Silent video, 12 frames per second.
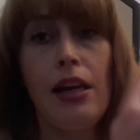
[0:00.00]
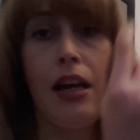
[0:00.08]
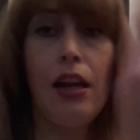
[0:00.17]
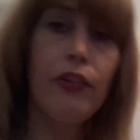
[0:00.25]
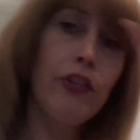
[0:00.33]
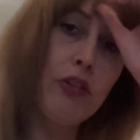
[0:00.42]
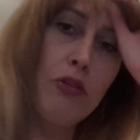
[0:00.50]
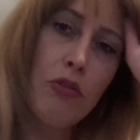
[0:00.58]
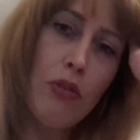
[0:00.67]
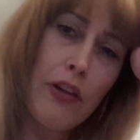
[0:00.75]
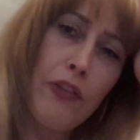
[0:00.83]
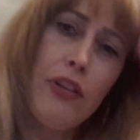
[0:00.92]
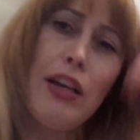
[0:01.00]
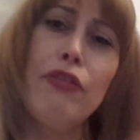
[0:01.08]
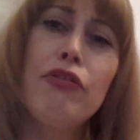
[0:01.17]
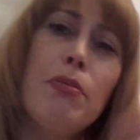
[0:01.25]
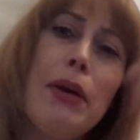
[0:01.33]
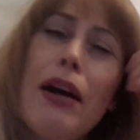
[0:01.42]
And I do
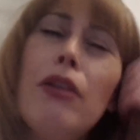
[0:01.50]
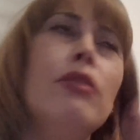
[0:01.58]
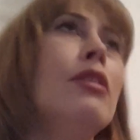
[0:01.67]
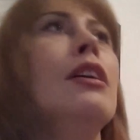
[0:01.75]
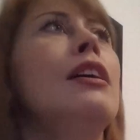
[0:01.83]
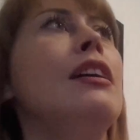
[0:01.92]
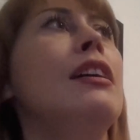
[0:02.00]
that for about,